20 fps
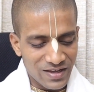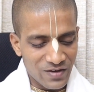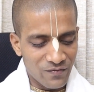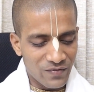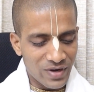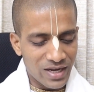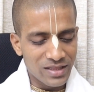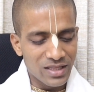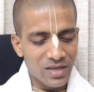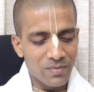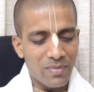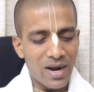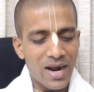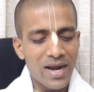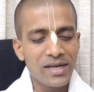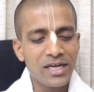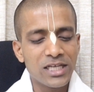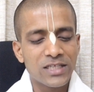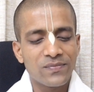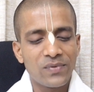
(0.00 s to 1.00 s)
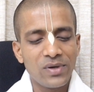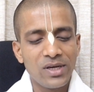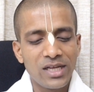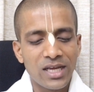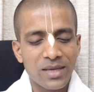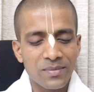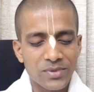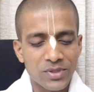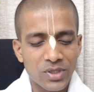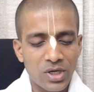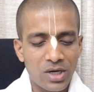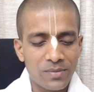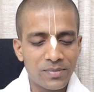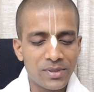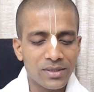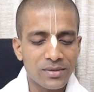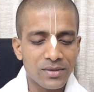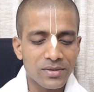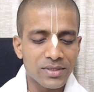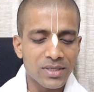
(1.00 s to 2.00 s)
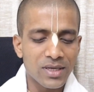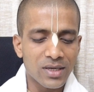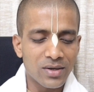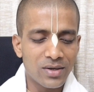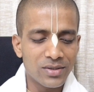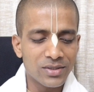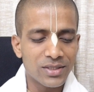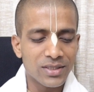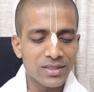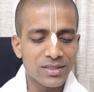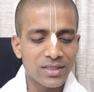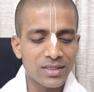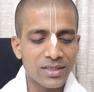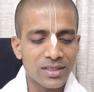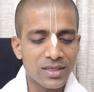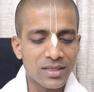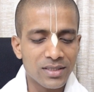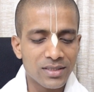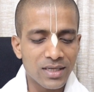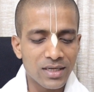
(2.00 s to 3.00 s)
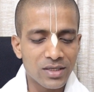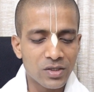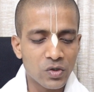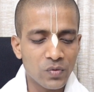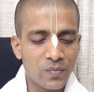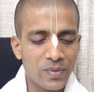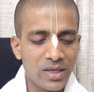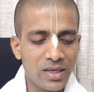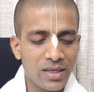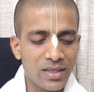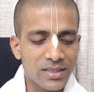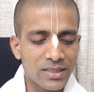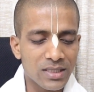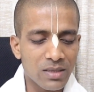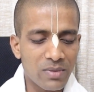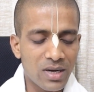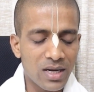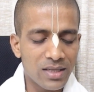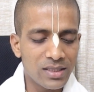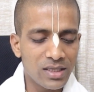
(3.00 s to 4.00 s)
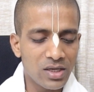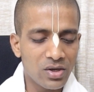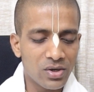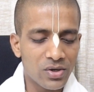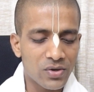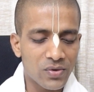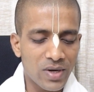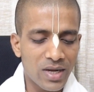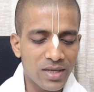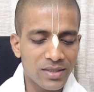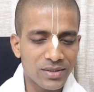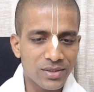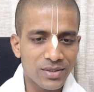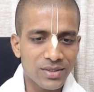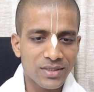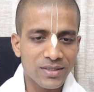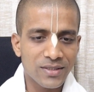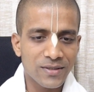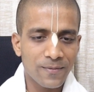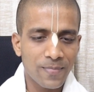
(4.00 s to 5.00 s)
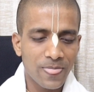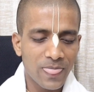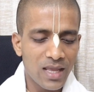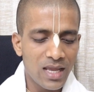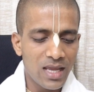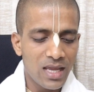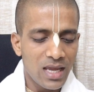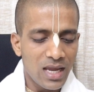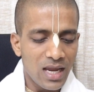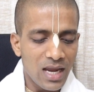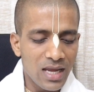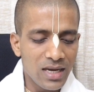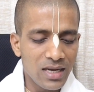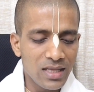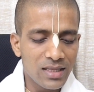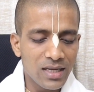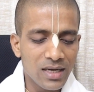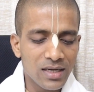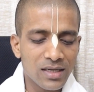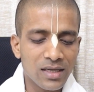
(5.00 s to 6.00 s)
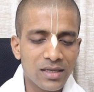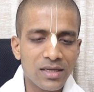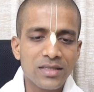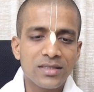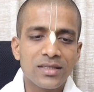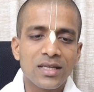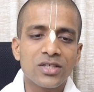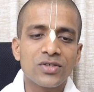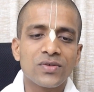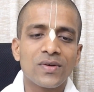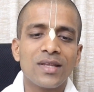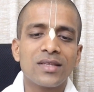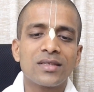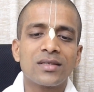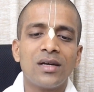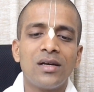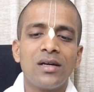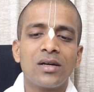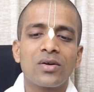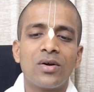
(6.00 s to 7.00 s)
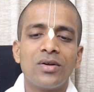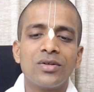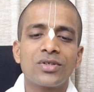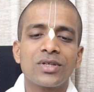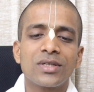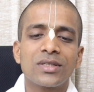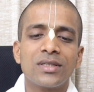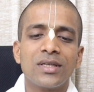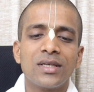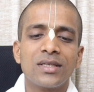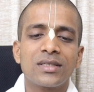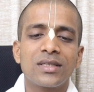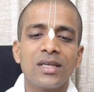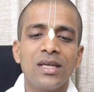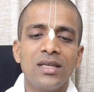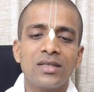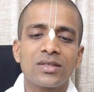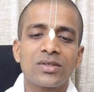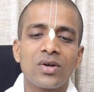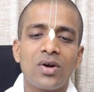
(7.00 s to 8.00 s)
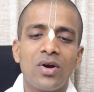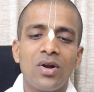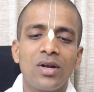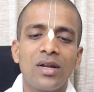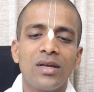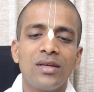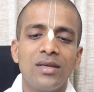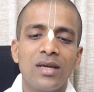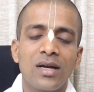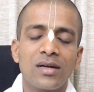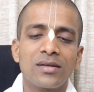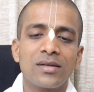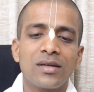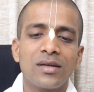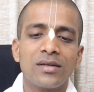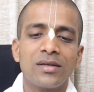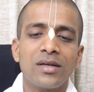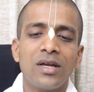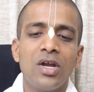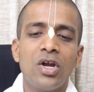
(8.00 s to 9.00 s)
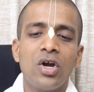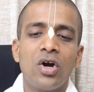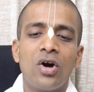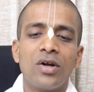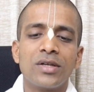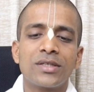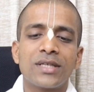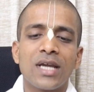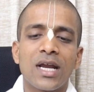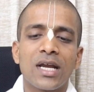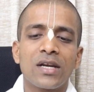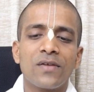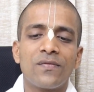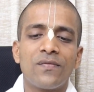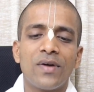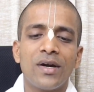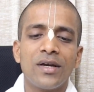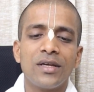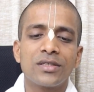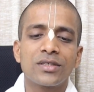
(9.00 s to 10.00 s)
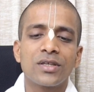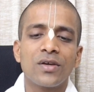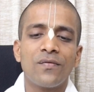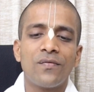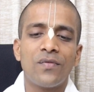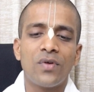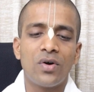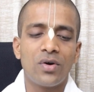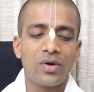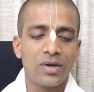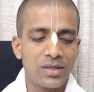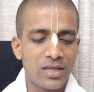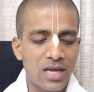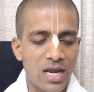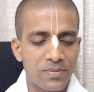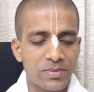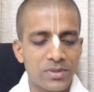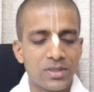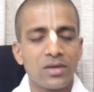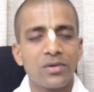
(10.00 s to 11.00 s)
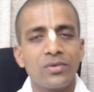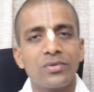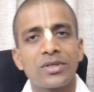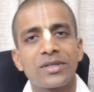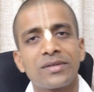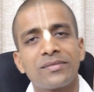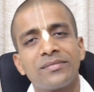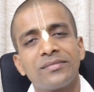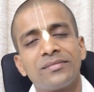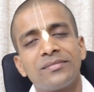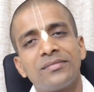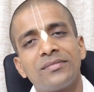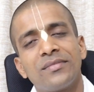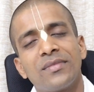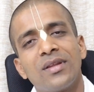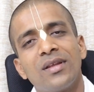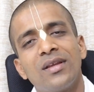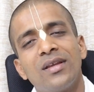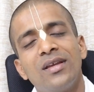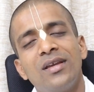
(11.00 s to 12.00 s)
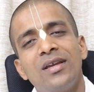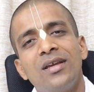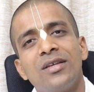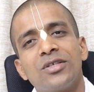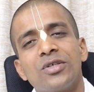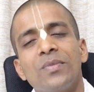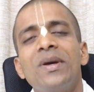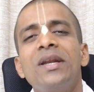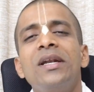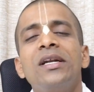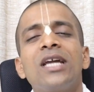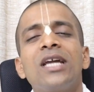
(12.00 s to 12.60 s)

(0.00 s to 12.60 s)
When the mind is fully absorbed in Krishna consciousness, it is said to be in samadhi or trance. Anything done in such transcendental consciousness is called yagna or sacrifice for the absolute. So many